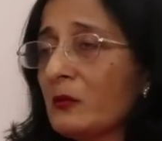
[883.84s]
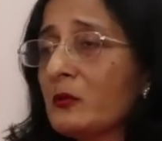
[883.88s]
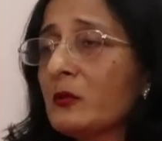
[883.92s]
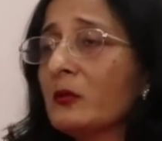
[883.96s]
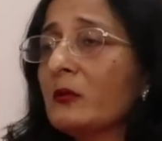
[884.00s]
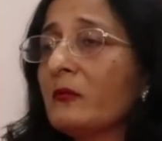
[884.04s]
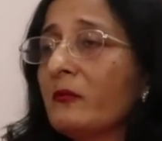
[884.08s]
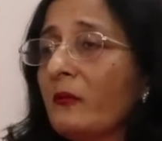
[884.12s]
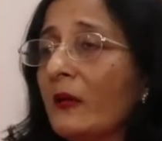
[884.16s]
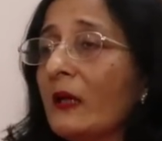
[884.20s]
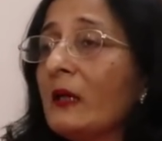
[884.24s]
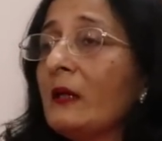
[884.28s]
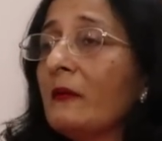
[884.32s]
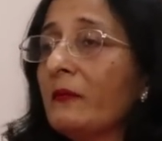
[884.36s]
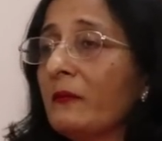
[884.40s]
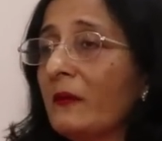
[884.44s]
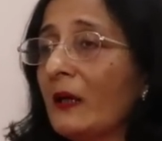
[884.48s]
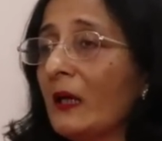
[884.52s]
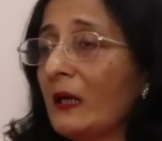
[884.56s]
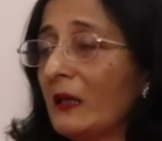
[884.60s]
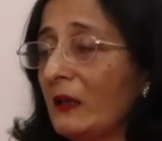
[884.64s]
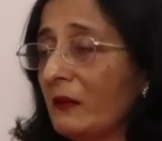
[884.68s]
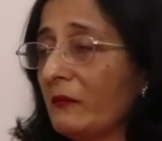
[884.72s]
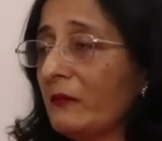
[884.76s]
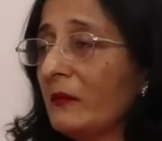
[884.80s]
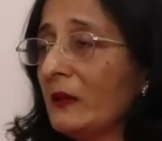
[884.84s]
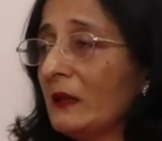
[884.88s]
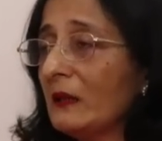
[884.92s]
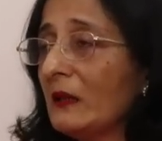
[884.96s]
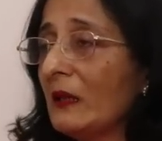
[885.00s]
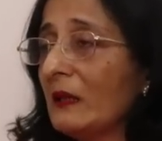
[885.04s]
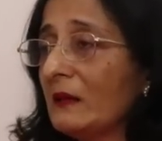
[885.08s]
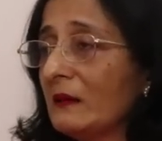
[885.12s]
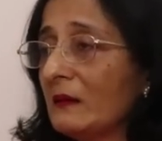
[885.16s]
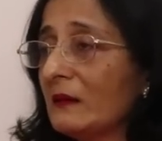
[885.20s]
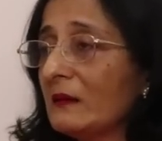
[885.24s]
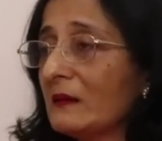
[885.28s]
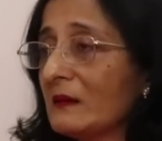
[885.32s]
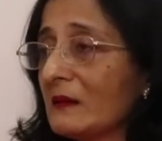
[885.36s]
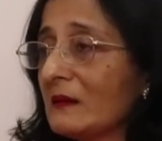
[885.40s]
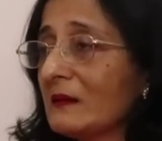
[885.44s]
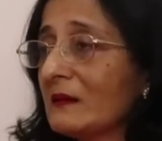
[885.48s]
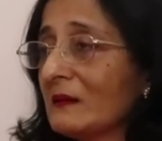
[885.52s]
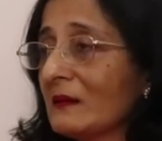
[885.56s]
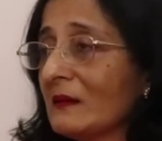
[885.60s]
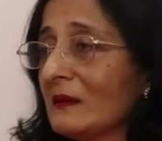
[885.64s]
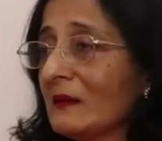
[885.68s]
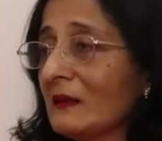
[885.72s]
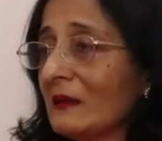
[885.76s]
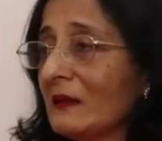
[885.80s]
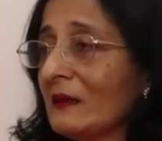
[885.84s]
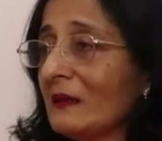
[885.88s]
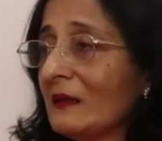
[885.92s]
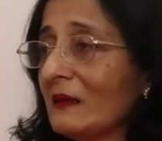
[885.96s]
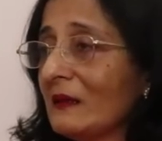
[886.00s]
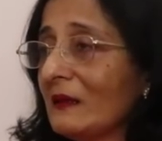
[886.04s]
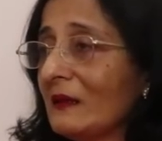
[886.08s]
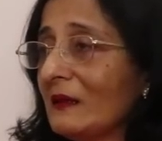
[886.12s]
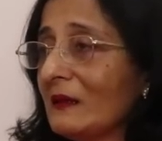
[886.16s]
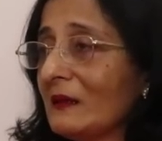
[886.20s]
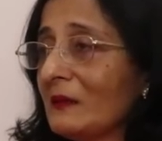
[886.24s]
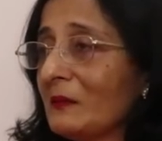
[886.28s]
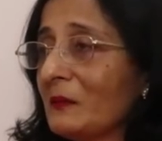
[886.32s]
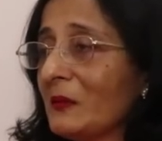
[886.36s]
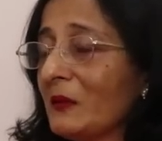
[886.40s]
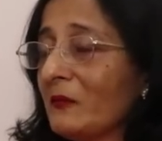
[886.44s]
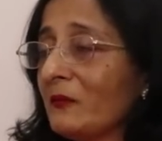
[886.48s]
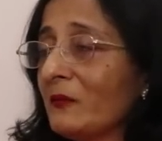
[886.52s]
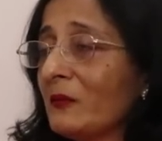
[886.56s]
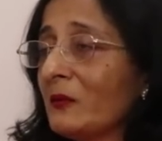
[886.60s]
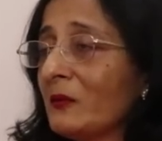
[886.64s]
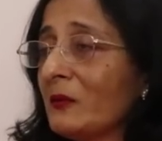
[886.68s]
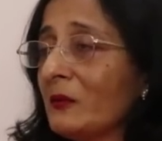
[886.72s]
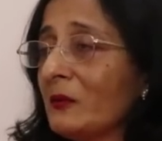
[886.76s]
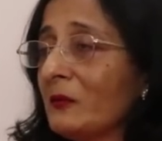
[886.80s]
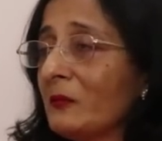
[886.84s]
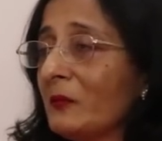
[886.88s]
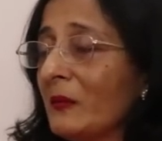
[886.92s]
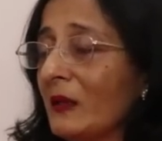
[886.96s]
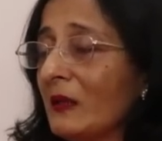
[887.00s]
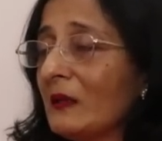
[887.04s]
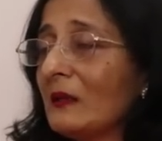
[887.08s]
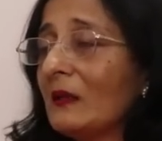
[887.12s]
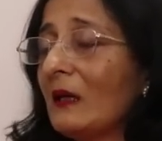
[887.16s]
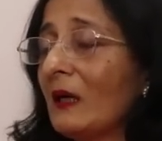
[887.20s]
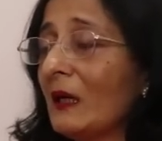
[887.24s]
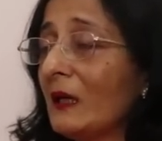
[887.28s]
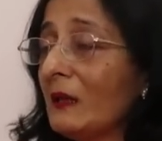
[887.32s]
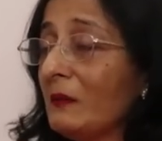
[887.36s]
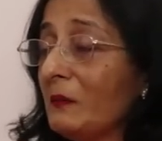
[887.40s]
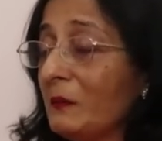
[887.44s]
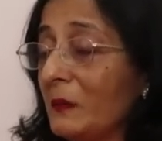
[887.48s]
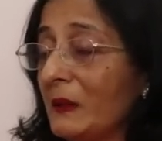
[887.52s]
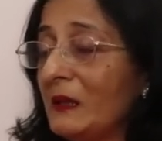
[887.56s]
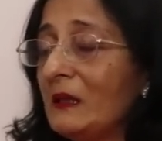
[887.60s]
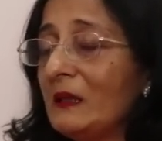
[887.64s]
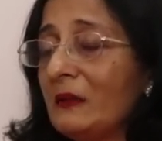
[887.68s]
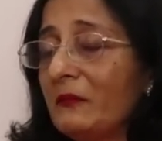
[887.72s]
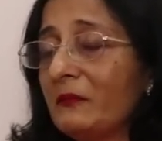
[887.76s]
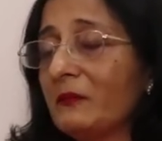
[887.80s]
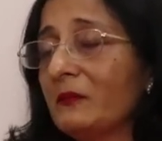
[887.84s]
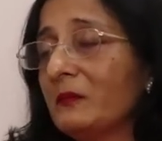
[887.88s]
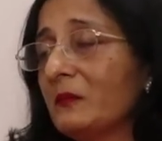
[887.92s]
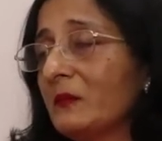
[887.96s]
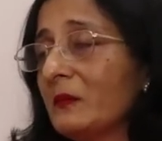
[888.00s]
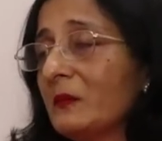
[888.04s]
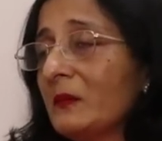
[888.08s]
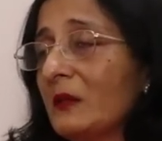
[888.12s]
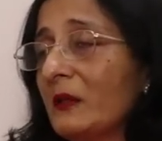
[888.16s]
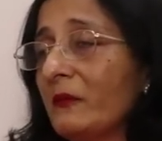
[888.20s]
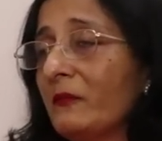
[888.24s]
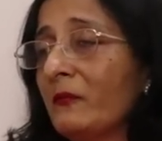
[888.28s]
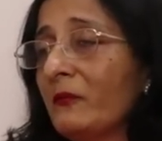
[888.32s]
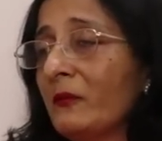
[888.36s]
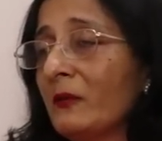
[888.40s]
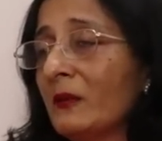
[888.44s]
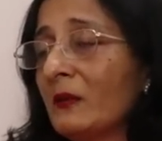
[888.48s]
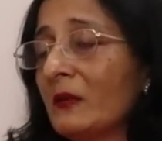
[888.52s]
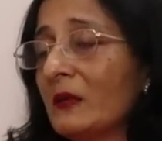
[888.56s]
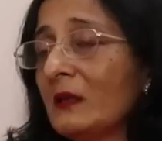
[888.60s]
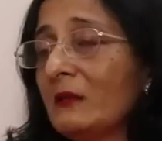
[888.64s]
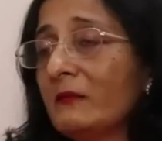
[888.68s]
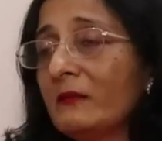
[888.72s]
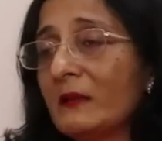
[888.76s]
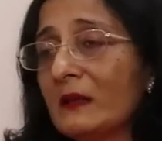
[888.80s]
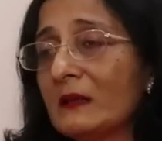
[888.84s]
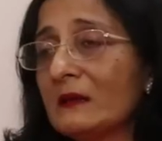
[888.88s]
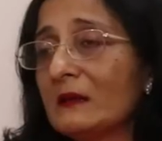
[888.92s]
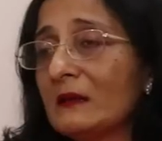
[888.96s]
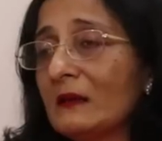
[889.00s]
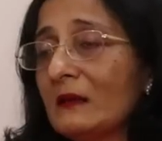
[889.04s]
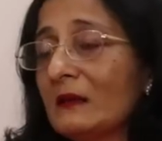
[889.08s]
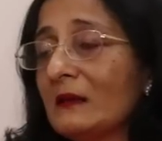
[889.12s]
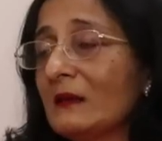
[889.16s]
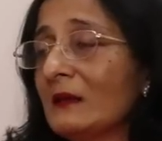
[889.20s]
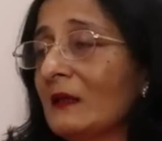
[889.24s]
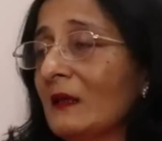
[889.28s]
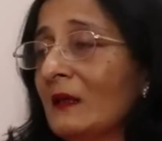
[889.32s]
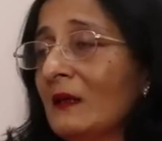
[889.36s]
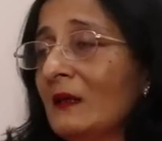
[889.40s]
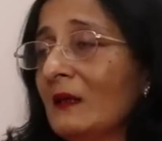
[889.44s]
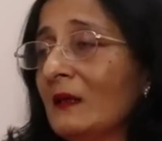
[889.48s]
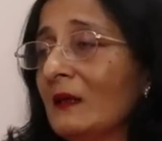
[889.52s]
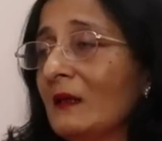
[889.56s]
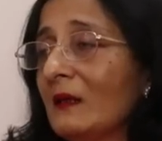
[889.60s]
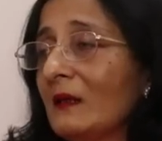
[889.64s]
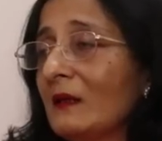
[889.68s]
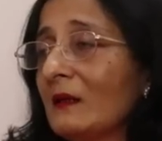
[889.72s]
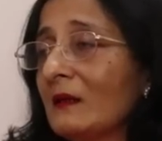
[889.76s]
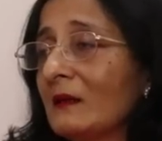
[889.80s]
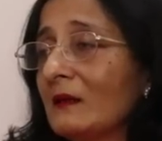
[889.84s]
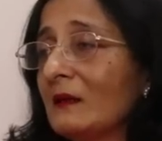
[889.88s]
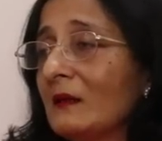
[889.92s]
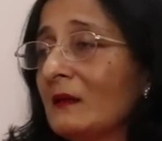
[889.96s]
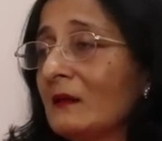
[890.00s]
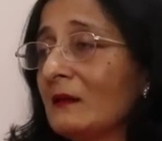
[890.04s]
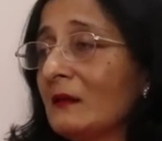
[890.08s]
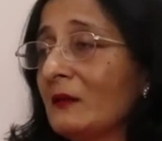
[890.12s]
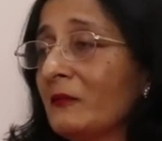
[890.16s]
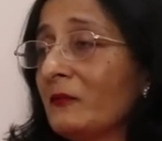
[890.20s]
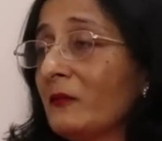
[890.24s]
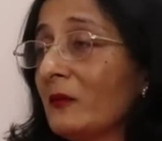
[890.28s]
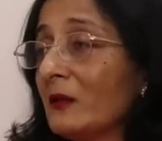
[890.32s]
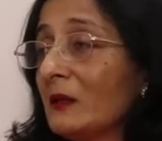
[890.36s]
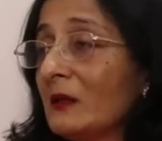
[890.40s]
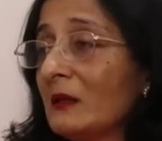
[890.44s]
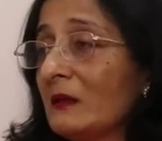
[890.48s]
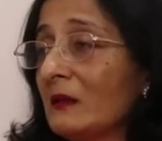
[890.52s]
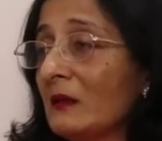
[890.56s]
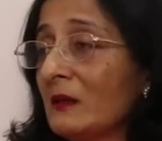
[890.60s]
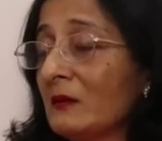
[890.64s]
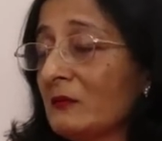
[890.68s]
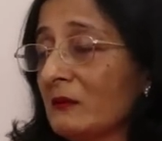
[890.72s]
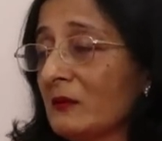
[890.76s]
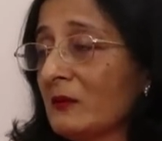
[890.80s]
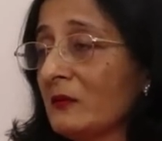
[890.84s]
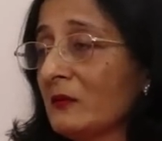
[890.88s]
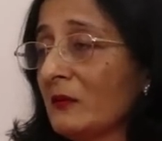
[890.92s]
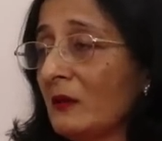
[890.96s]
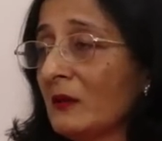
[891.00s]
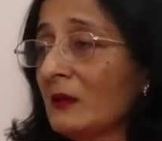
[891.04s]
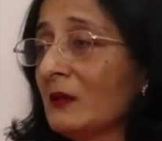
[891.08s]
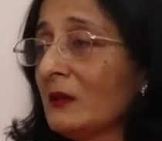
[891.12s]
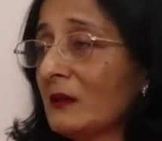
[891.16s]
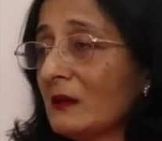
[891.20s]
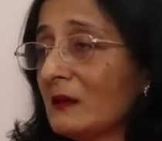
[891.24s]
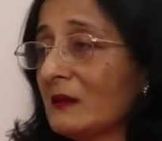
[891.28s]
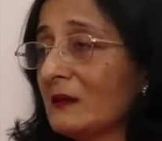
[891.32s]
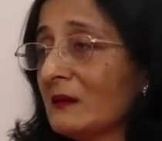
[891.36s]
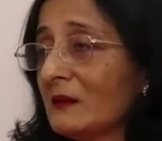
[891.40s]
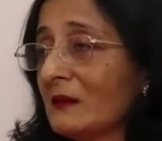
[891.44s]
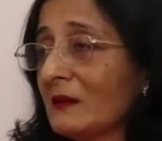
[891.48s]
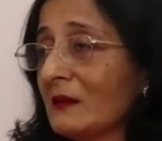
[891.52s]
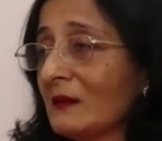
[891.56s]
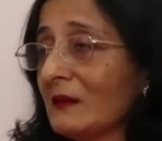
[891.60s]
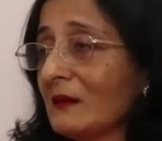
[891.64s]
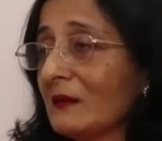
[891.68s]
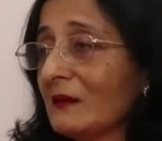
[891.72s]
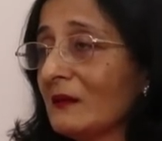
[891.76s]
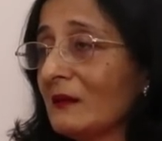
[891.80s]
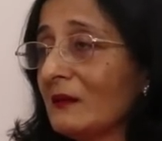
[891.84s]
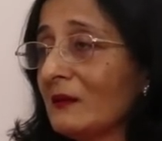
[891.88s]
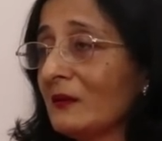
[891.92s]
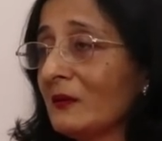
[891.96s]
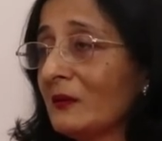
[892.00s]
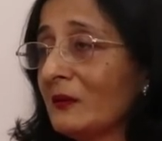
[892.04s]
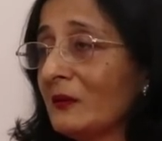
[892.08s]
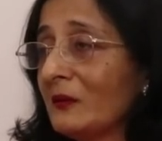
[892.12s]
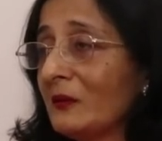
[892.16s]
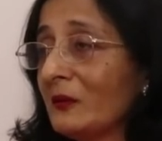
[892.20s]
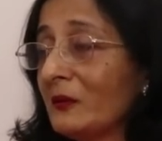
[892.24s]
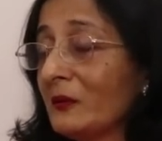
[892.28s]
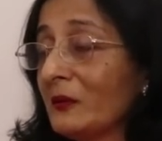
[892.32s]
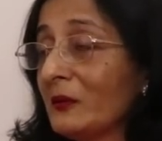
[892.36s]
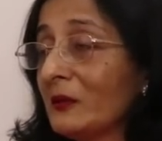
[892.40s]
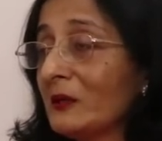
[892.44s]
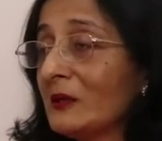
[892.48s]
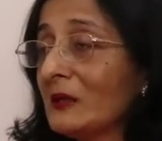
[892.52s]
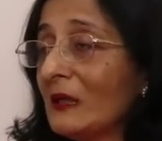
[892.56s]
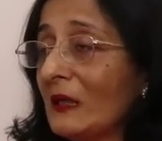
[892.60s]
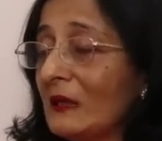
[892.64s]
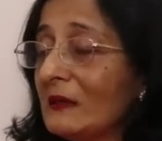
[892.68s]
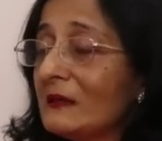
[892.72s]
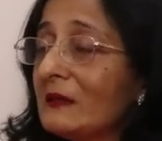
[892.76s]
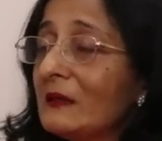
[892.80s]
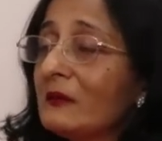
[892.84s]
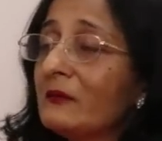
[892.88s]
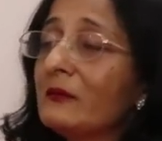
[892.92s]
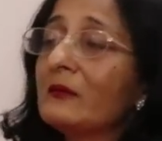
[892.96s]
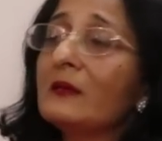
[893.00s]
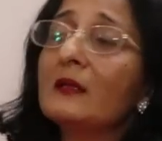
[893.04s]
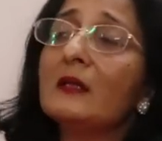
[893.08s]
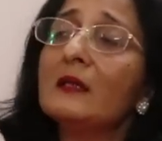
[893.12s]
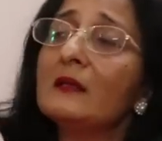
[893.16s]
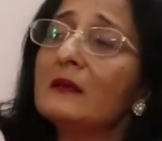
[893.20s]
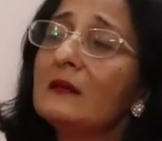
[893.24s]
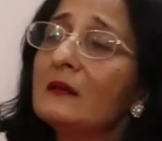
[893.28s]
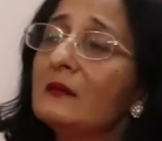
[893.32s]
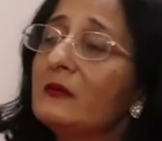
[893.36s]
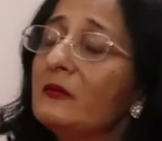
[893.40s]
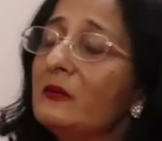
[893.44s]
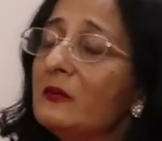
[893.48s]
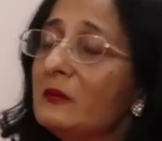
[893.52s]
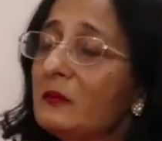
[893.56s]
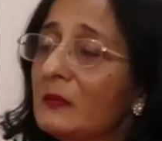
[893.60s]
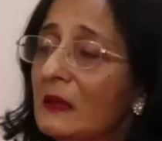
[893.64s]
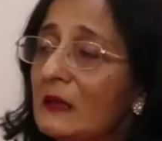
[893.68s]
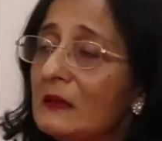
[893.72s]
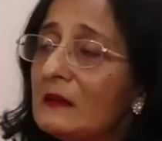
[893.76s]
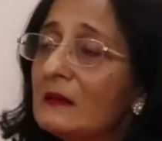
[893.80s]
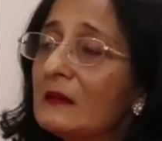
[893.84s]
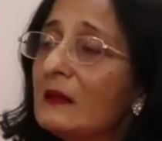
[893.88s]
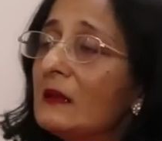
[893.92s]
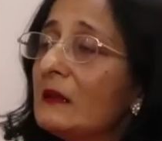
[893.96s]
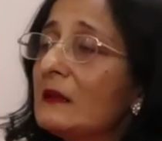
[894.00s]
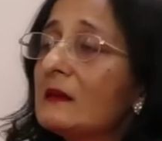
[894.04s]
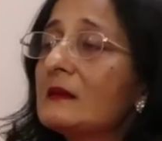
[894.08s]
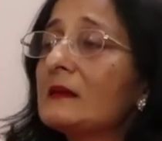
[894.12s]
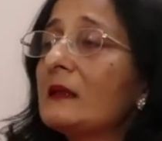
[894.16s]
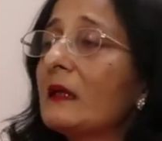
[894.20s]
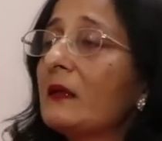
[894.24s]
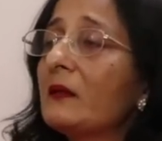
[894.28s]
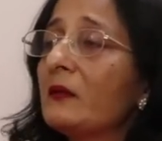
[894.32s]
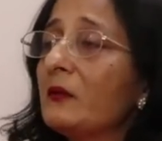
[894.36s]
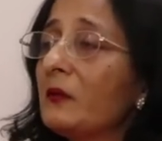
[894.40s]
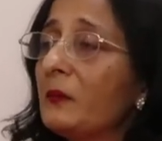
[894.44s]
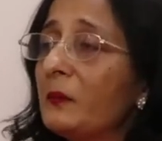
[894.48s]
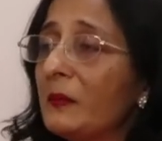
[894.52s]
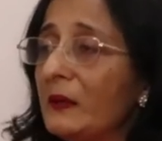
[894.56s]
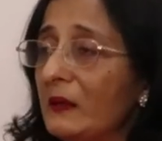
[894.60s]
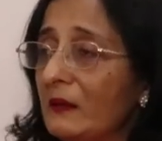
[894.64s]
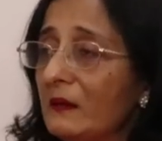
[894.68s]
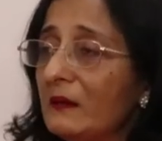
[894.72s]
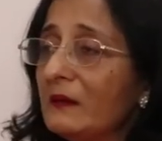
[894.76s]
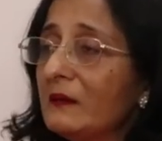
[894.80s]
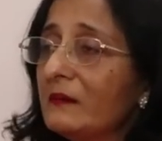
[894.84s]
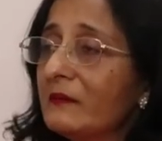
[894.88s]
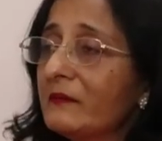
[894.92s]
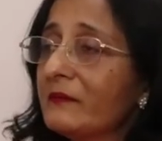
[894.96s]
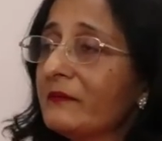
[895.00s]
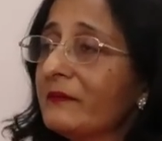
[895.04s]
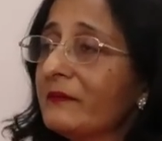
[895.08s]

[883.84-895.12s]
You should verify with others before you make. I believe if you're investing $30,000-$40,000 on your child's education, you must get a second opinion.